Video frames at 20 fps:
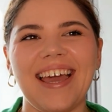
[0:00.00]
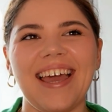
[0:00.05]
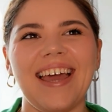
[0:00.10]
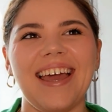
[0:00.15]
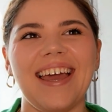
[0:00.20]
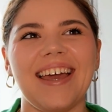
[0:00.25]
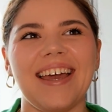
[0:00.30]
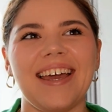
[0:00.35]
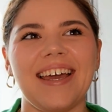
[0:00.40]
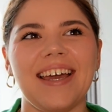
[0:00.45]

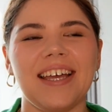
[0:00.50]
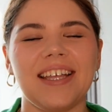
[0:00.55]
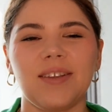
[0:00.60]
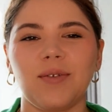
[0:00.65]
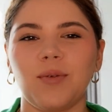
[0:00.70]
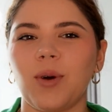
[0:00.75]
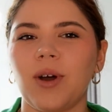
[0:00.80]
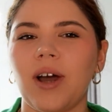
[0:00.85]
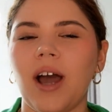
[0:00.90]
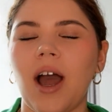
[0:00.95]
And
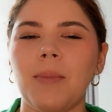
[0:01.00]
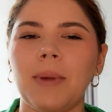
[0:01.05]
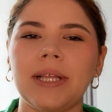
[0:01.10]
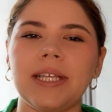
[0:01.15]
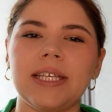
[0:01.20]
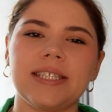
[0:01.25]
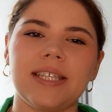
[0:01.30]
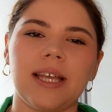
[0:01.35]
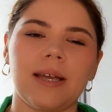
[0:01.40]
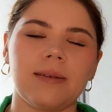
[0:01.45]
well, how many
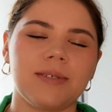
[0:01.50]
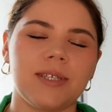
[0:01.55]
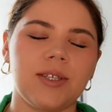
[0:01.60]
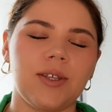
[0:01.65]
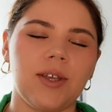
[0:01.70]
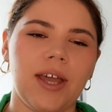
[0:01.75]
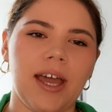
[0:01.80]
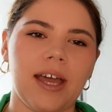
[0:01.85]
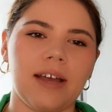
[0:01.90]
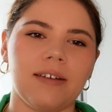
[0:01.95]
steps did you
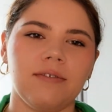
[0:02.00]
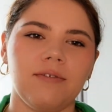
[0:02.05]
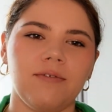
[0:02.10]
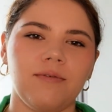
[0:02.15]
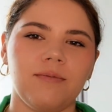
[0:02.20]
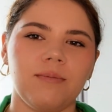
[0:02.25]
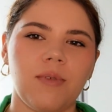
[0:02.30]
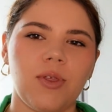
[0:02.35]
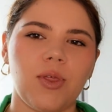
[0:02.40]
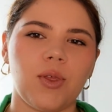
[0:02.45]
have
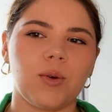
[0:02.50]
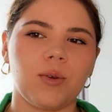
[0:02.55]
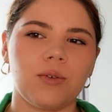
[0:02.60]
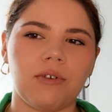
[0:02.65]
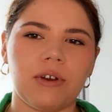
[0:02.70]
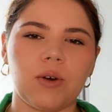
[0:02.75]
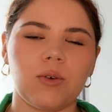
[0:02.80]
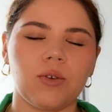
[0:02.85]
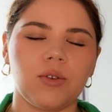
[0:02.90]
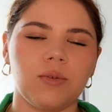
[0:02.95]
through
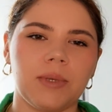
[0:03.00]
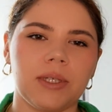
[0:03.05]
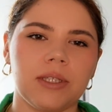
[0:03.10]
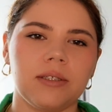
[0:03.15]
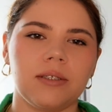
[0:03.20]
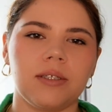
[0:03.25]
recruitment?